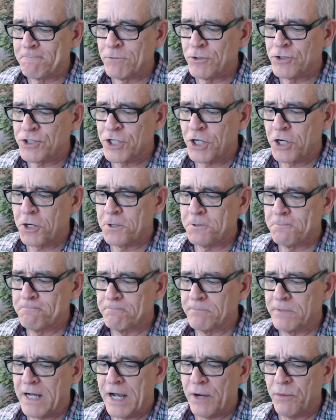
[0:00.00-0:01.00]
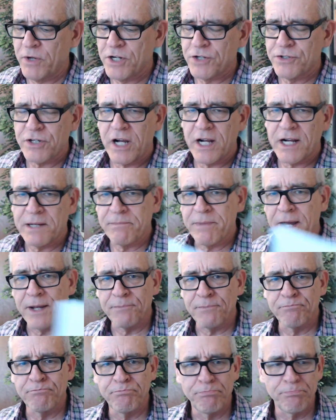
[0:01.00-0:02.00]
So I want to talk
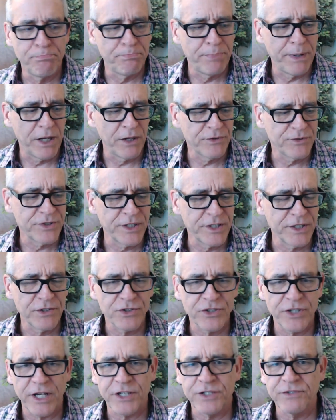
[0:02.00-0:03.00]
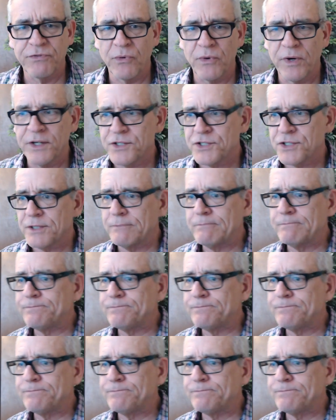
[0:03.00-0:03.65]
about belting chest voice.